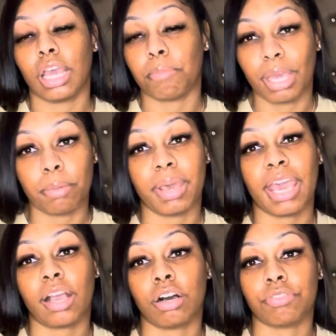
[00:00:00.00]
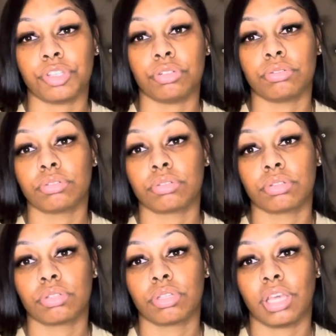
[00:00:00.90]
Made a bag off you.
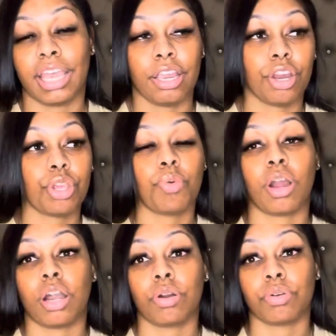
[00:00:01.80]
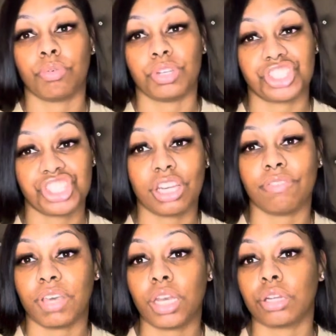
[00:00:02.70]
And here you are with shitty
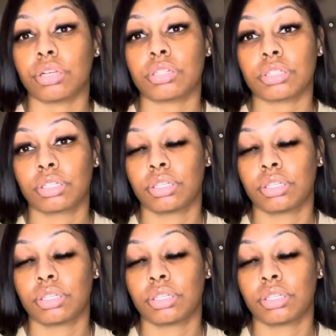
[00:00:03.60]
vendors